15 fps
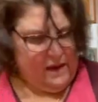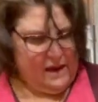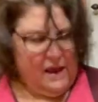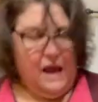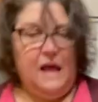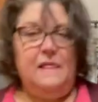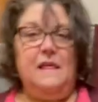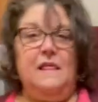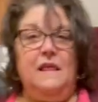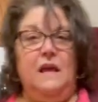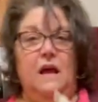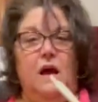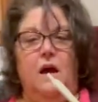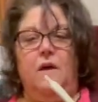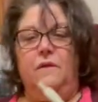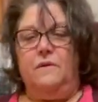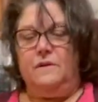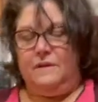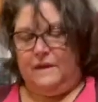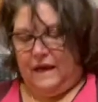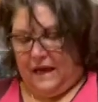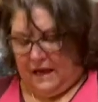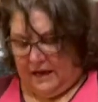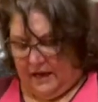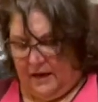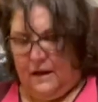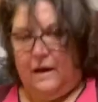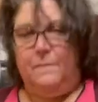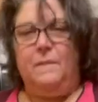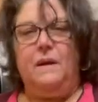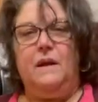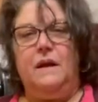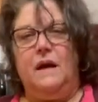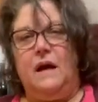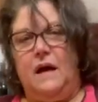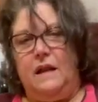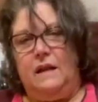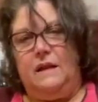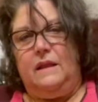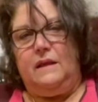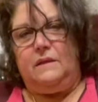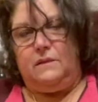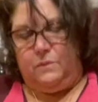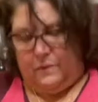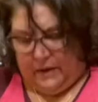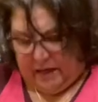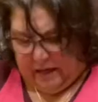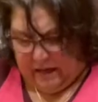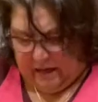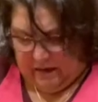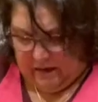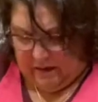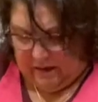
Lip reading: And then the other scallion, I'm going to cut it this way,